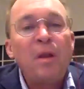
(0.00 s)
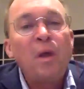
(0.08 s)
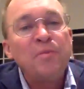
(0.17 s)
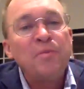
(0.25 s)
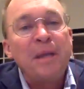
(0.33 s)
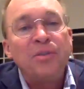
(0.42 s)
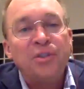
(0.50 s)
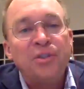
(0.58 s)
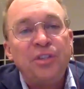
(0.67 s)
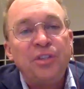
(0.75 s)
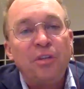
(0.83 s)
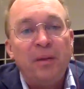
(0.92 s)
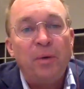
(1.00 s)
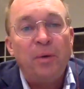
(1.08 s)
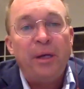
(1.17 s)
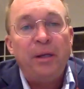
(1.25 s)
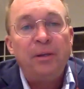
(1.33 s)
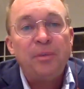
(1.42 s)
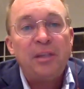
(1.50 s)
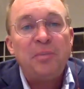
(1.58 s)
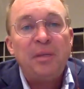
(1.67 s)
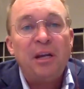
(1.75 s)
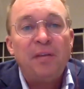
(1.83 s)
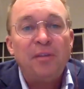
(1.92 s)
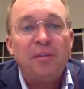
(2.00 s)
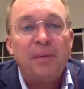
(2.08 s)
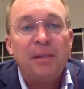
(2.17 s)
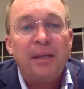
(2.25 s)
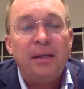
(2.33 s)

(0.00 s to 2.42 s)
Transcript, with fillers: Steele, by the way. So yeah. let's be careful about that.